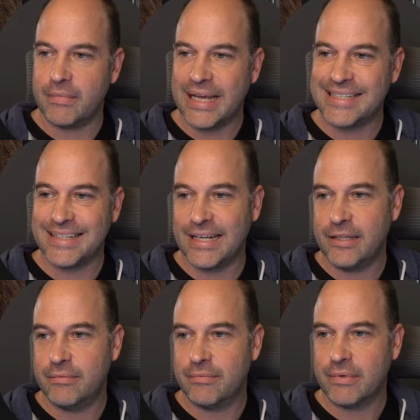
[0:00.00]

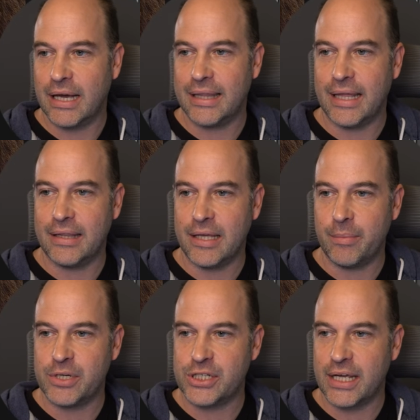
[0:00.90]
Italy and then the
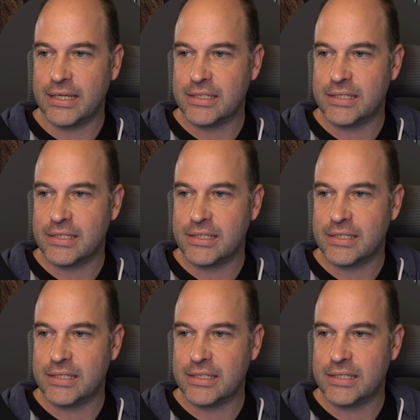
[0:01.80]
image date.